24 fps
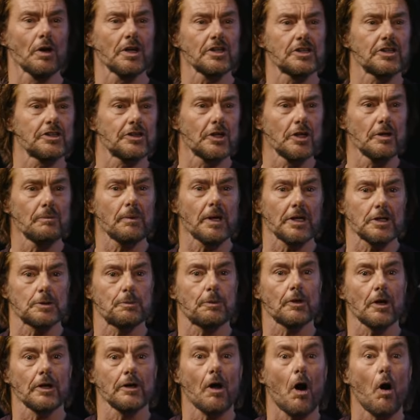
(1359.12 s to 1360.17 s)
wanted to do, but I
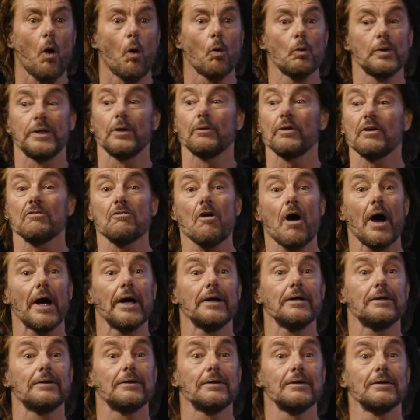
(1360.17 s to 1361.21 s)
just put on hold till the
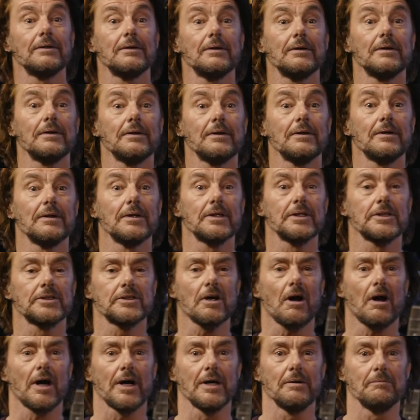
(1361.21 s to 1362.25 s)
right yeah.
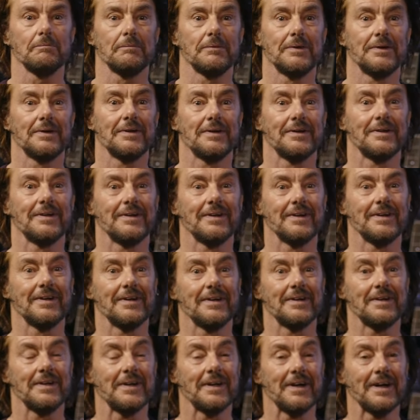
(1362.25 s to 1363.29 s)
time. Good.
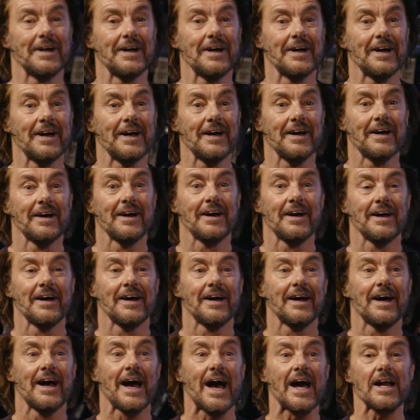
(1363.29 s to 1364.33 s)

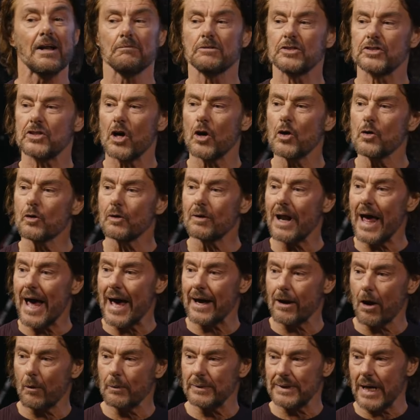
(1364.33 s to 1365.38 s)
And I'm so
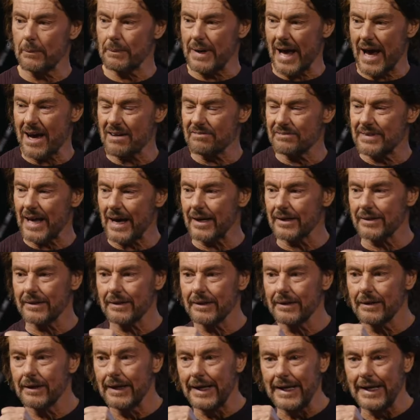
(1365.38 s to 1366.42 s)
glad I was able to have that